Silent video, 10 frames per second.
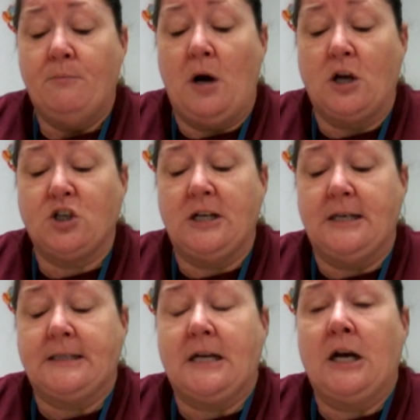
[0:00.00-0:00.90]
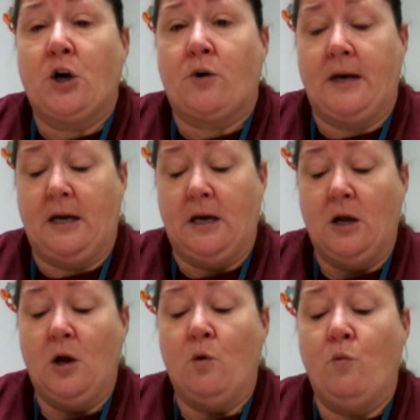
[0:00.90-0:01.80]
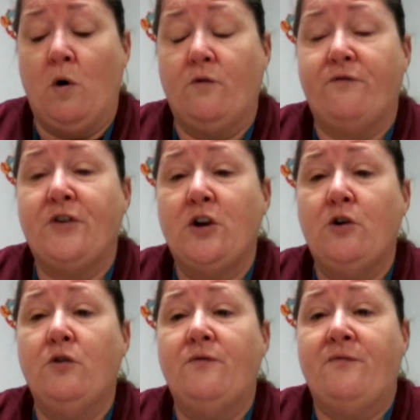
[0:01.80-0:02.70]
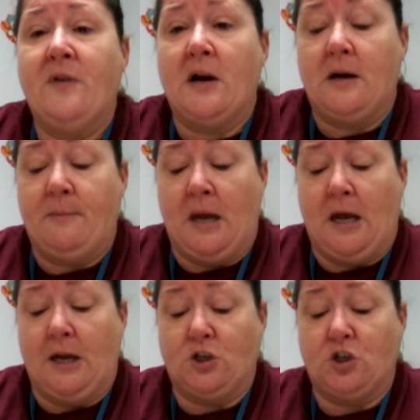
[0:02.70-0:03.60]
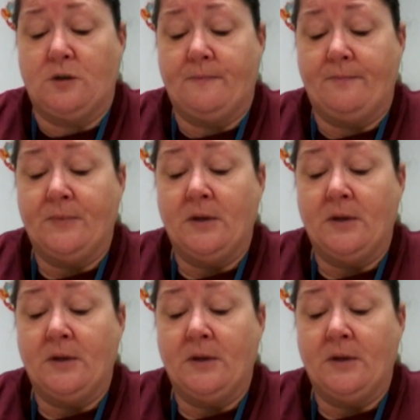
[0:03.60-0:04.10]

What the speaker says: Pasha is hungry. Want food very much.